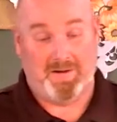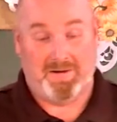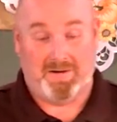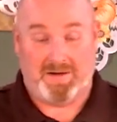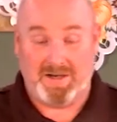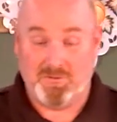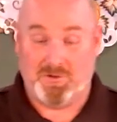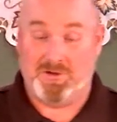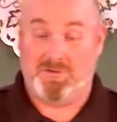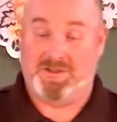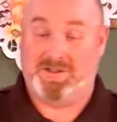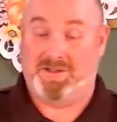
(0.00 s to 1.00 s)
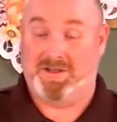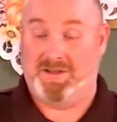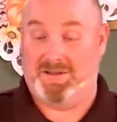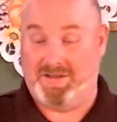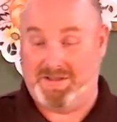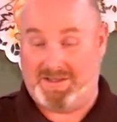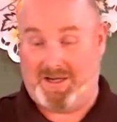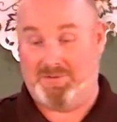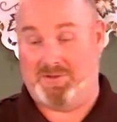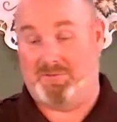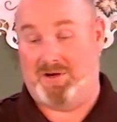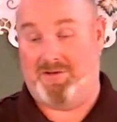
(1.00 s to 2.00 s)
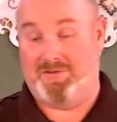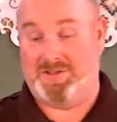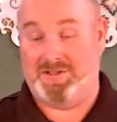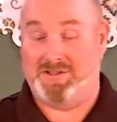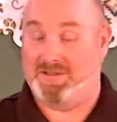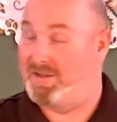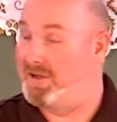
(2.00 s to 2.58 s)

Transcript: Anyone who has studied these types of prophecies,